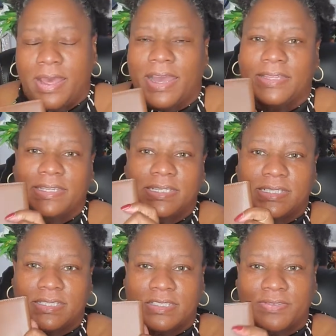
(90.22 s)
I think
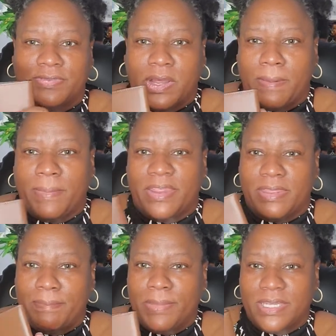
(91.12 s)
this is from
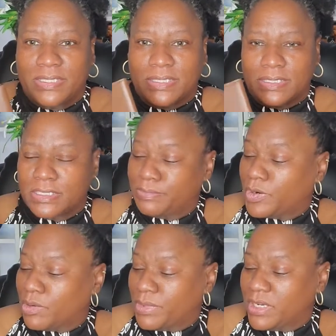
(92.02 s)
the men's
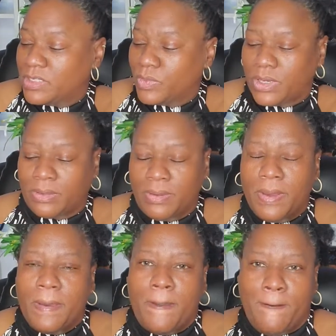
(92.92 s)
department as well,
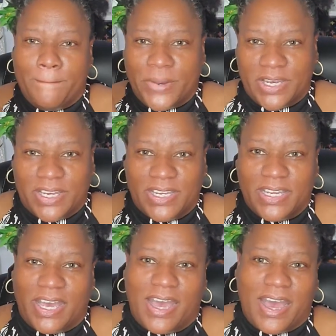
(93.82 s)
but
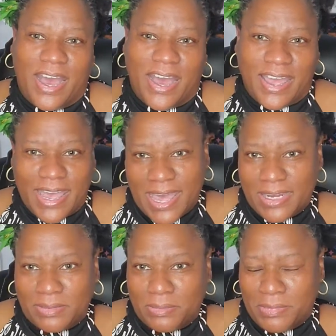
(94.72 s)
I had
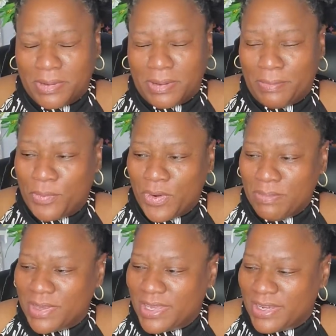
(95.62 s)
an
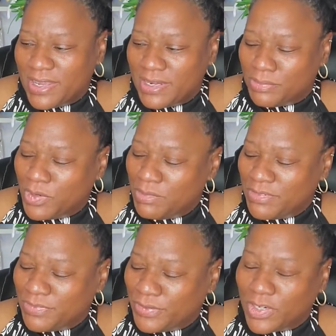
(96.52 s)
appointment
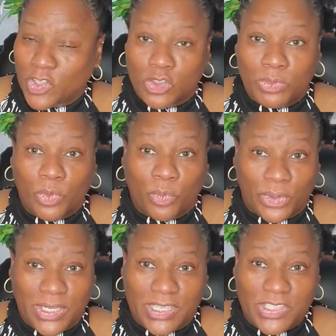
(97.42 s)
for a global
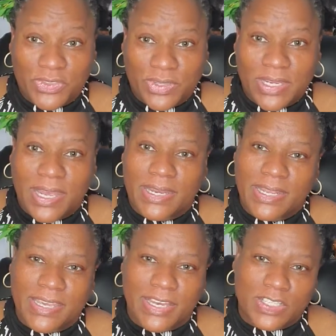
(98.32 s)
re-entry, and
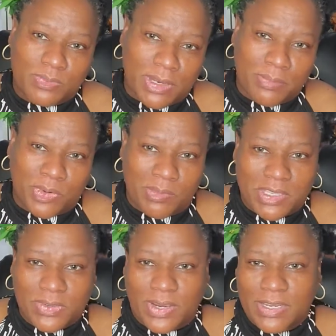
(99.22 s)
they canceled my
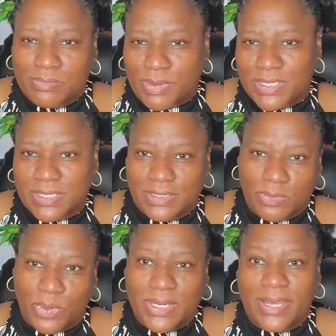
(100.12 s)
appointment, so I basically
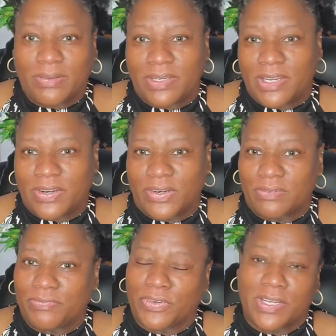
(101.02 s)
went down there
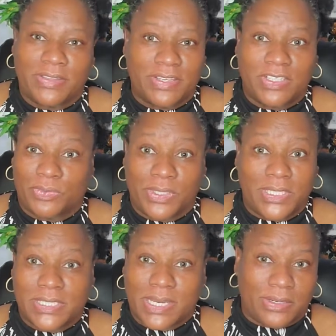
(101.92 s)
for nothing to read
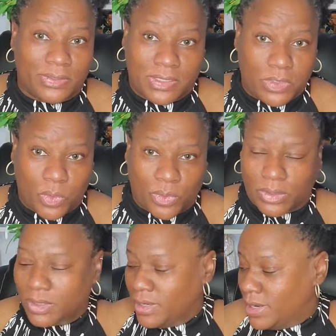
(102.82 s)
the sign on the
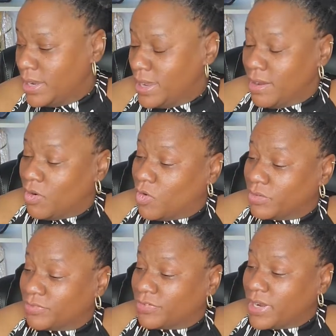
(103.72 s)
door on
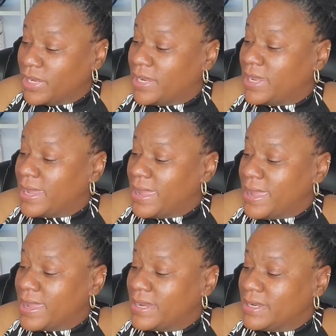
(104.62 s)
Friday,
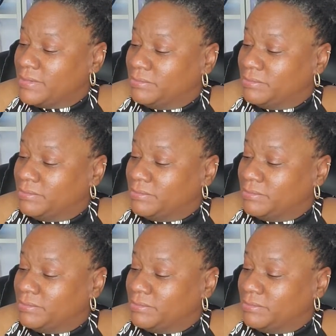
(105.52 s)
and